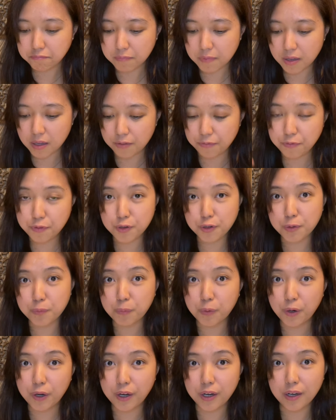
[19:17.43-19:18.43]
if you're
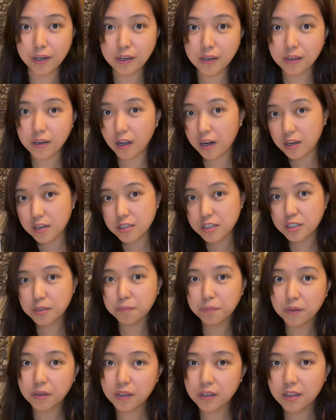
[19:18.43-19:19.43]
more
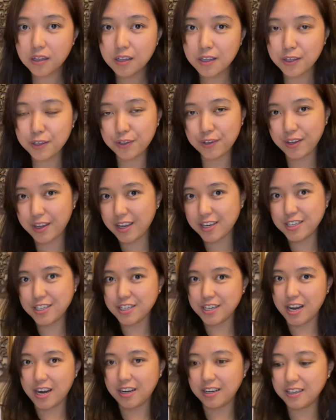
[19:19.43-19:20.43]
knowledgeable, you can
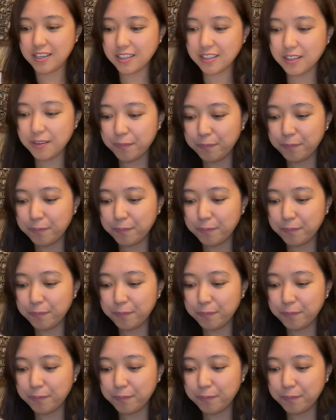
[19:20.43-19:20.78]
share it.